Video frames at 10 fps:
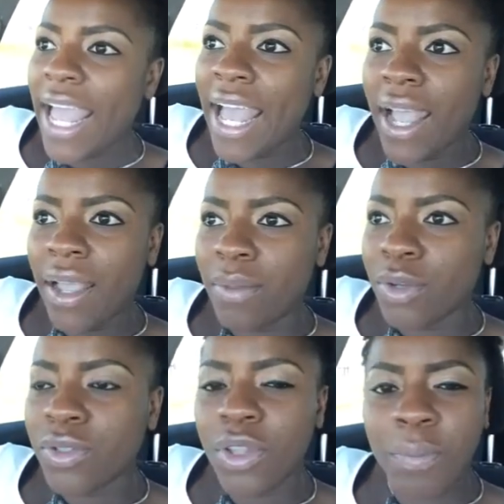And
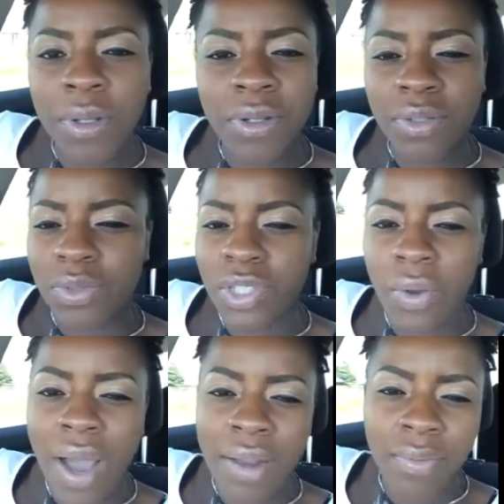most of the builders were
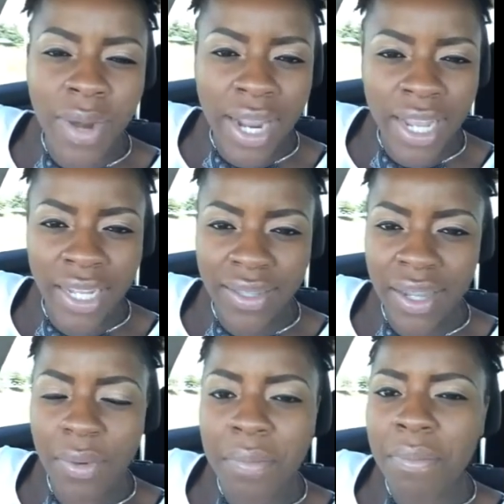so irate.
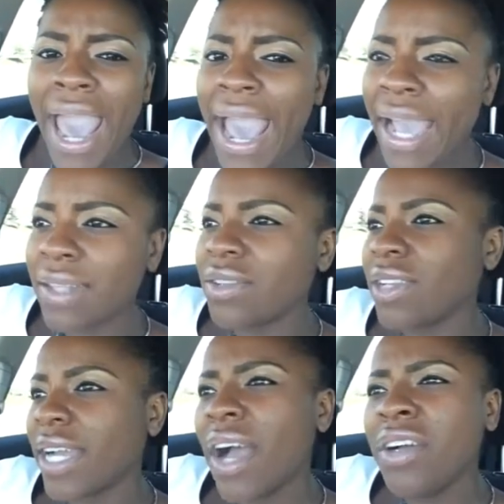They were mad. They're
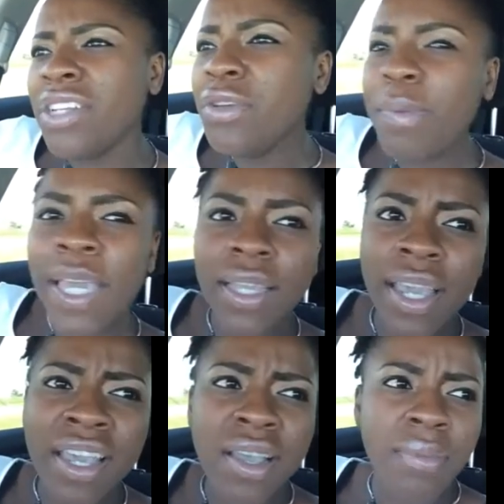like, how can you pick
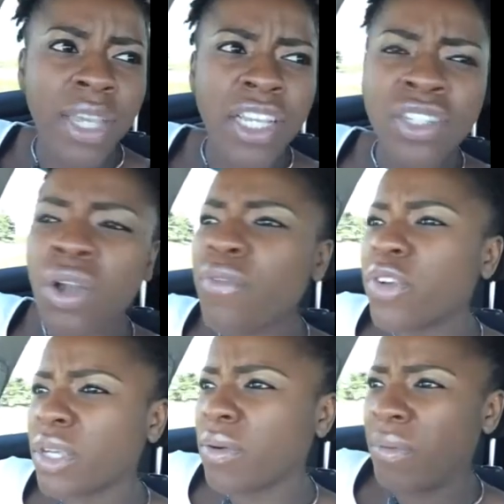him? He's known
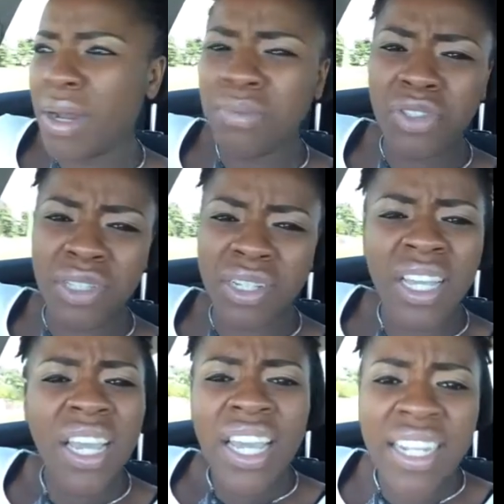for corruption.
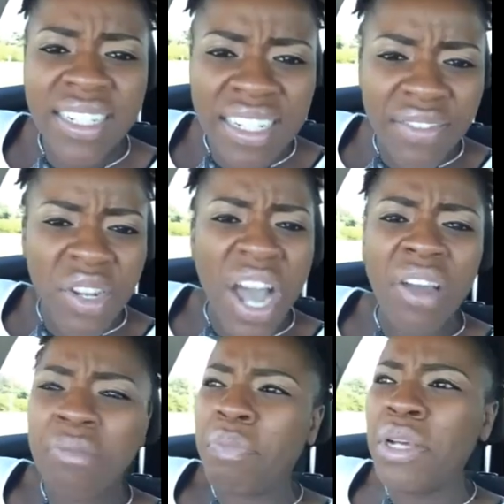He doesn't even know
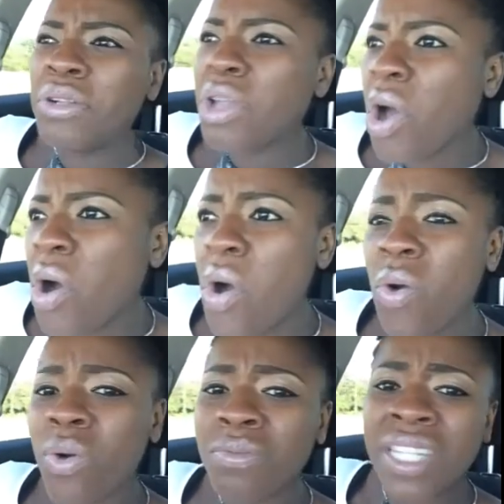how to build
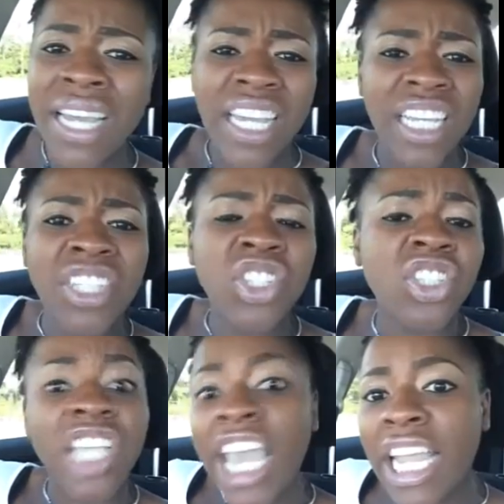homes.
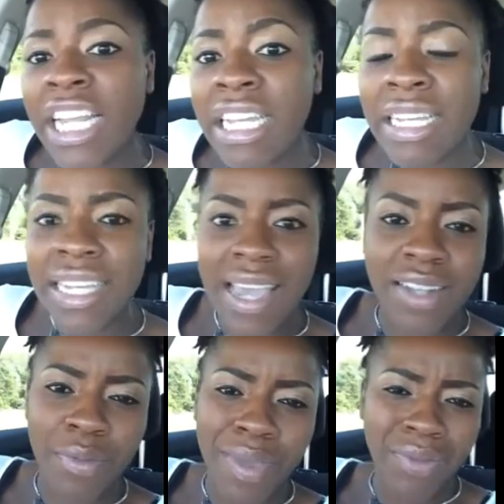He's shady. He
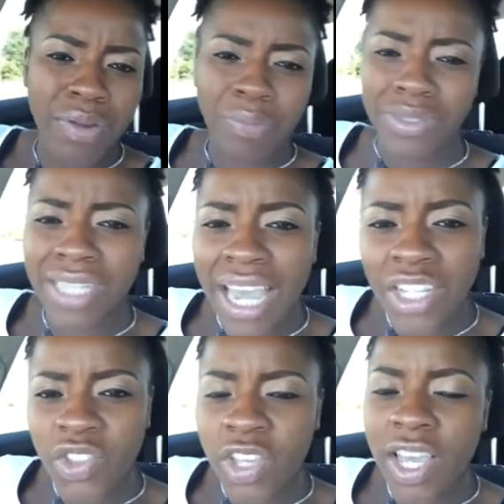has a bad
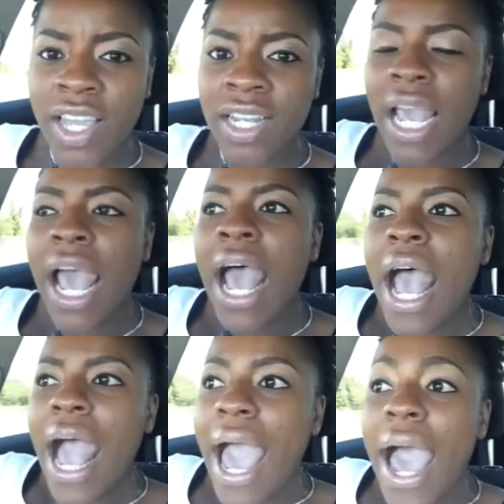reputation.
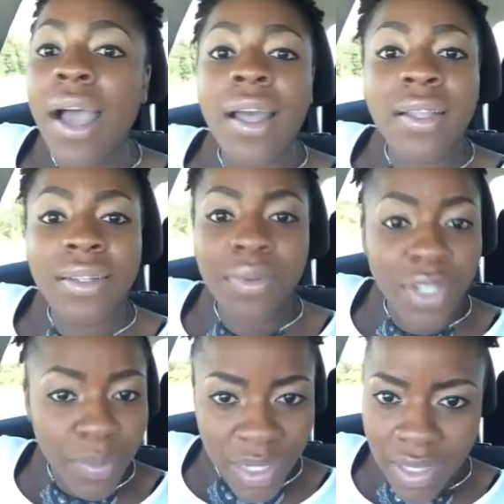And the
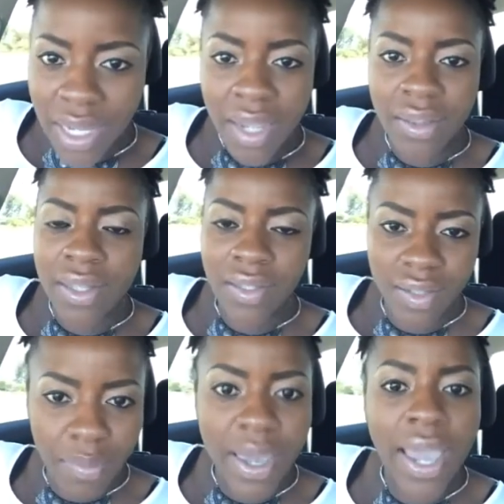rich man said, this
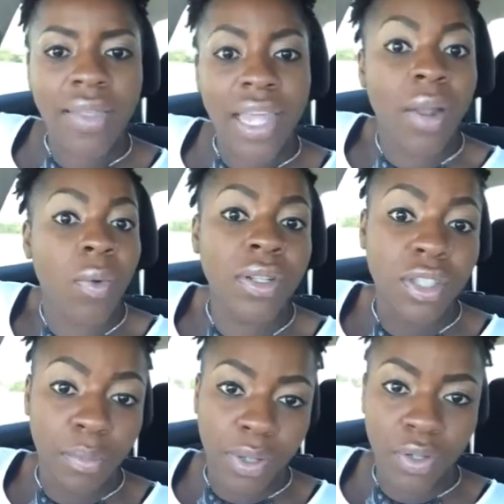is the man that I
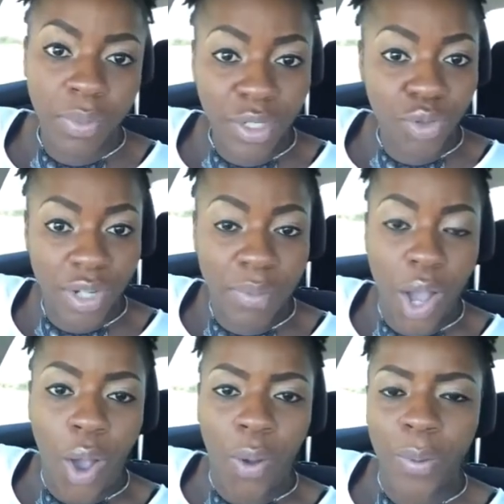want to build my
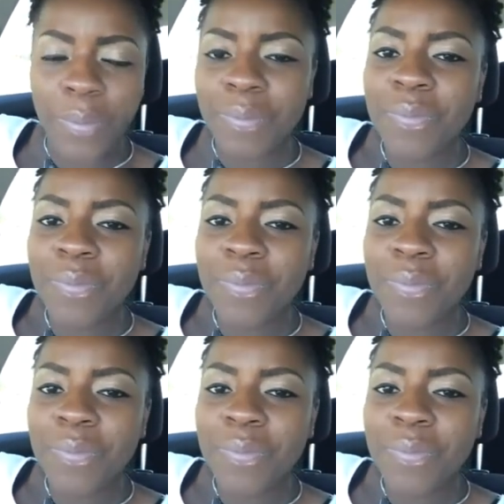dream home.